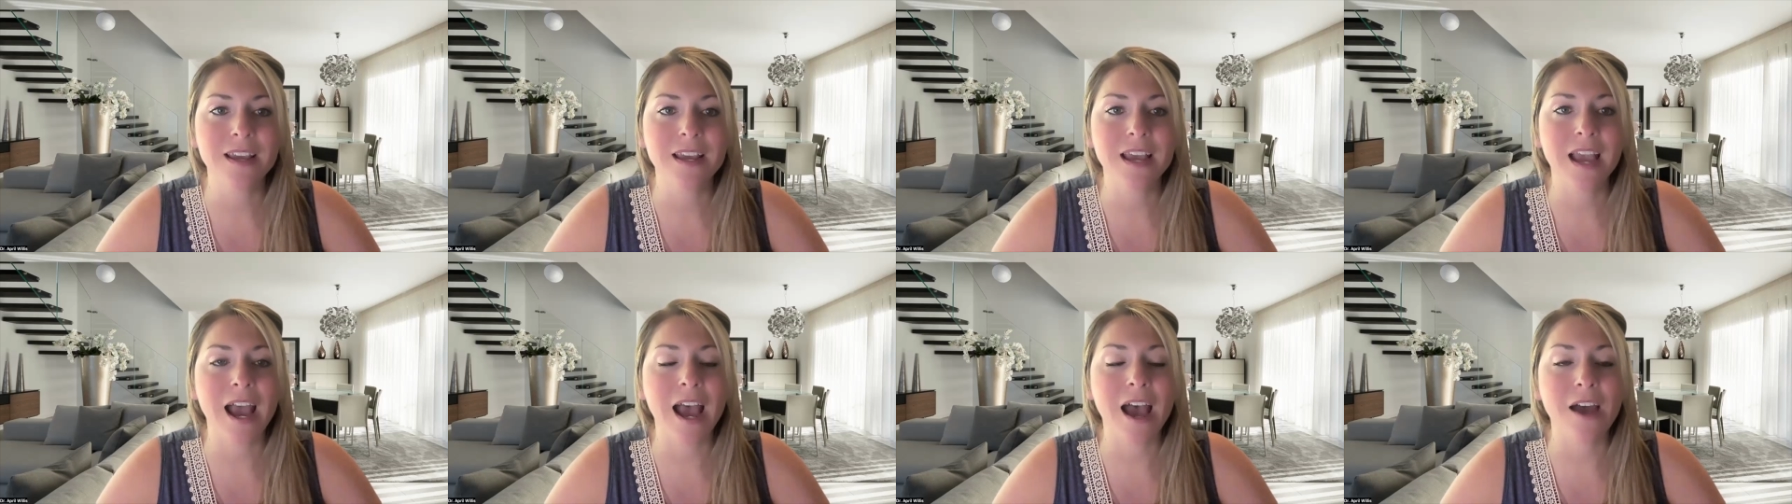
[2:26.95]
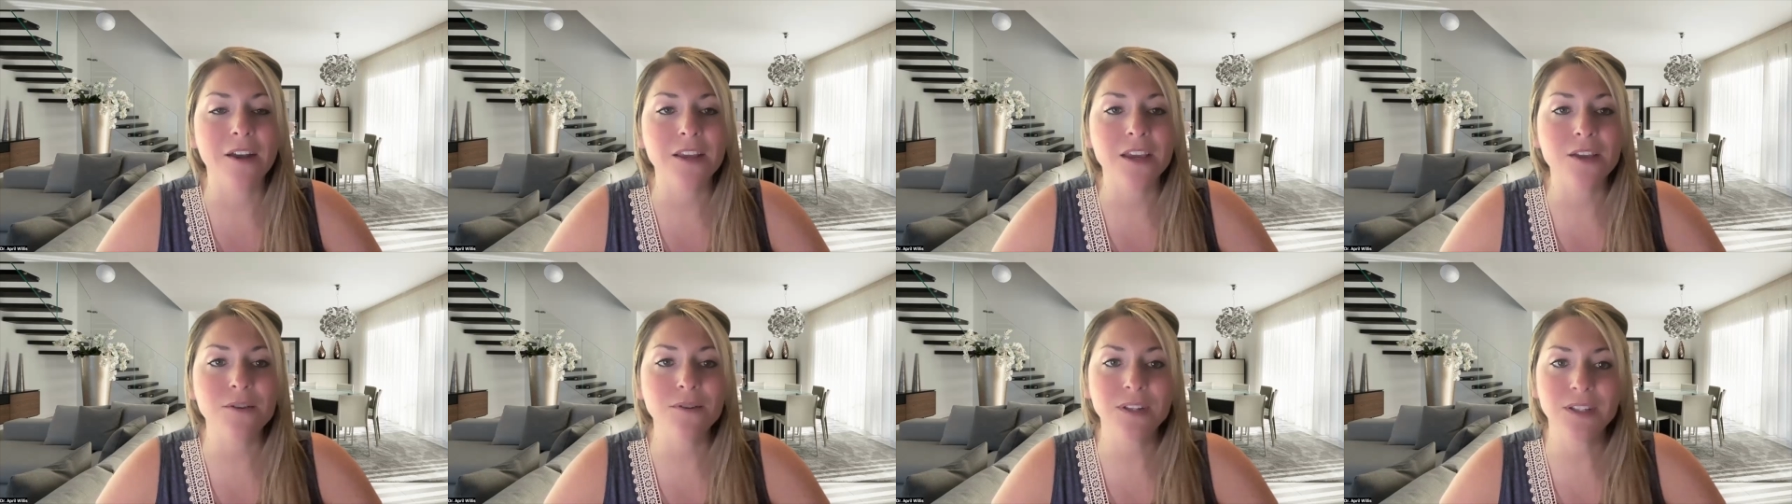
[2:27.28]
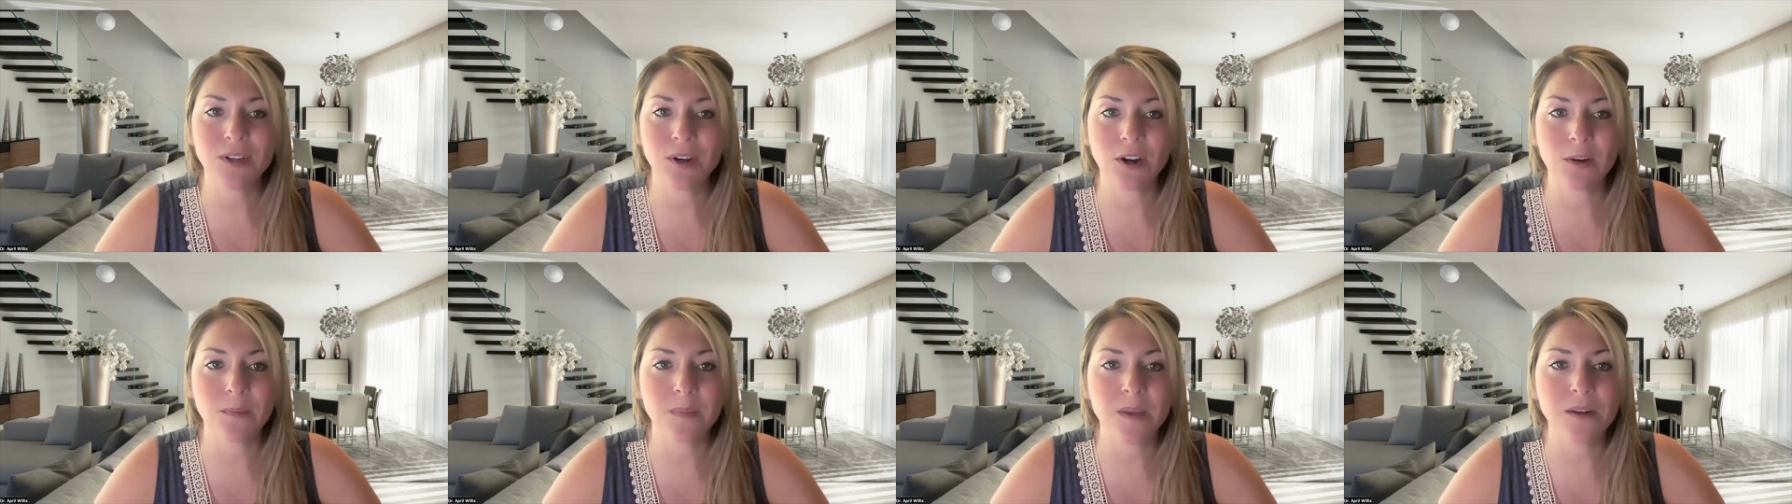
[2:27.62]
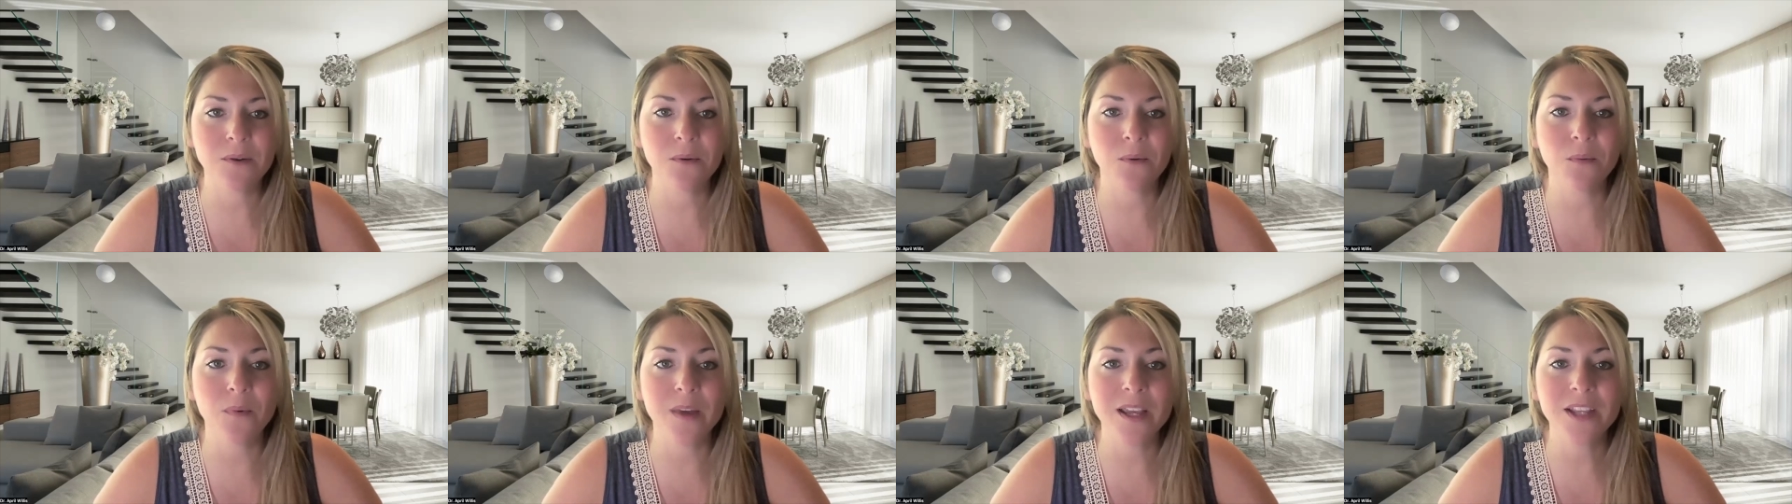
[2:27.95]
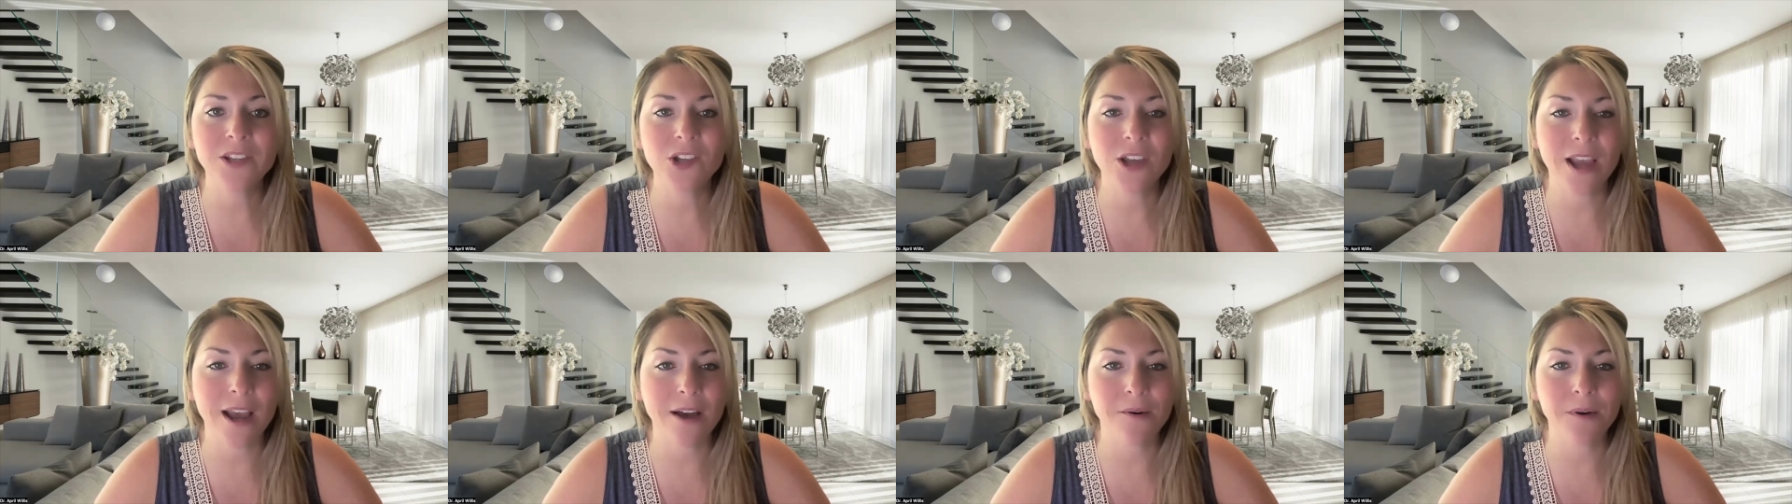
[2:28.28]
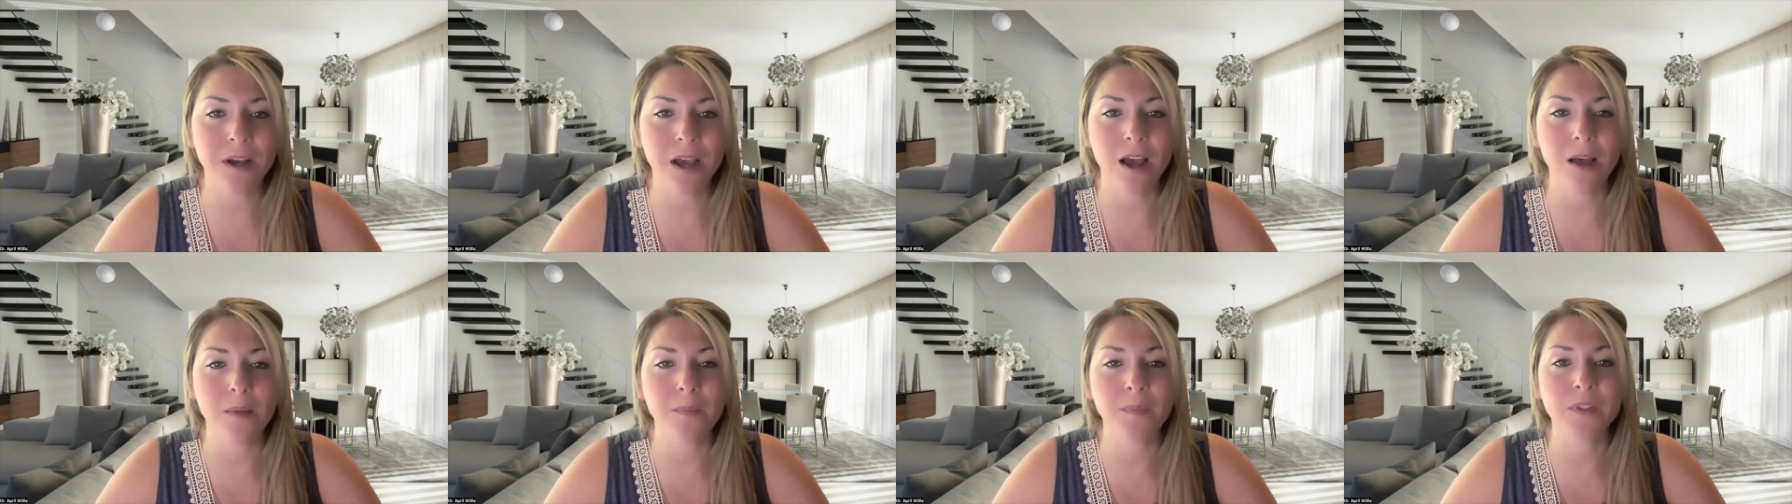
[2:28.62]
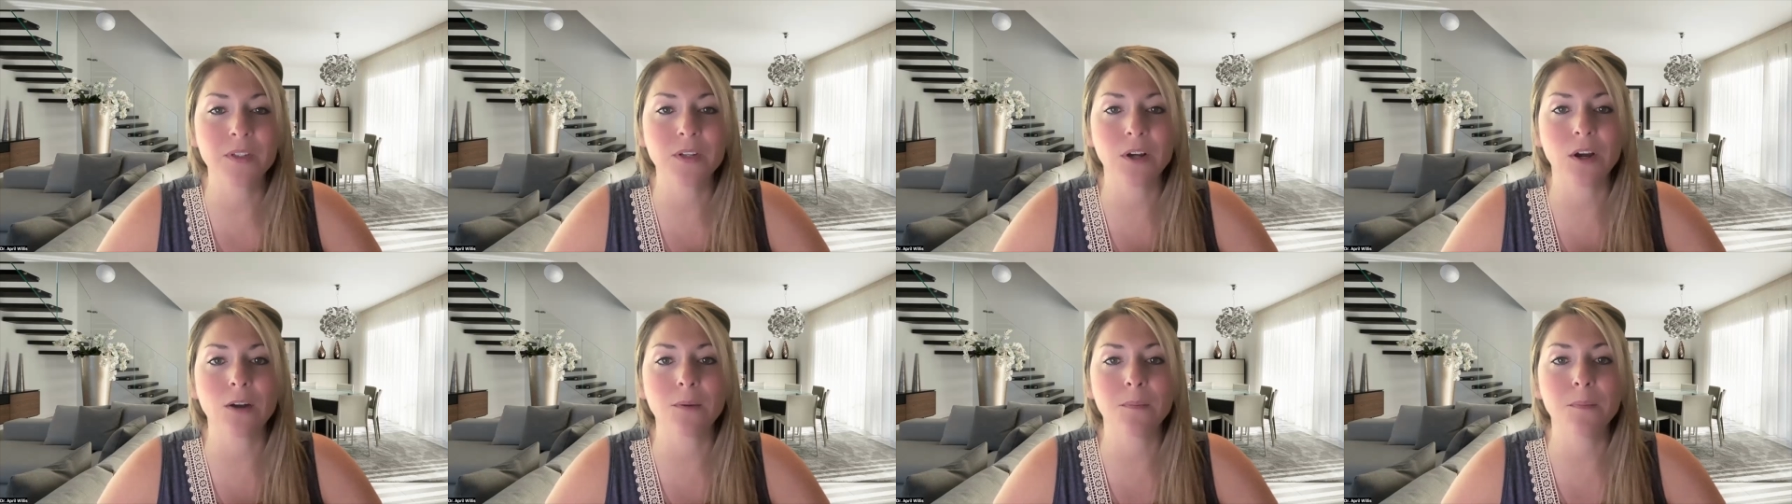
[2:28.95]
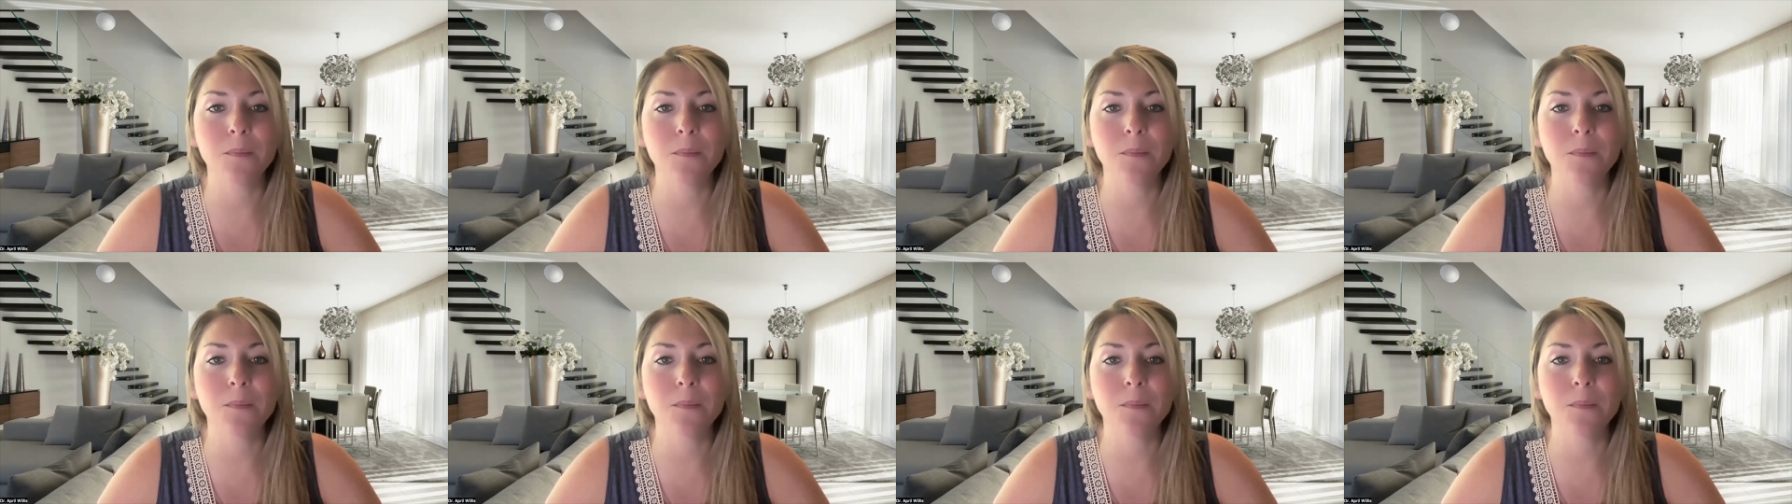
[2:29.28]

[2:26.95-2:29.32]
how do you determine which outcomes are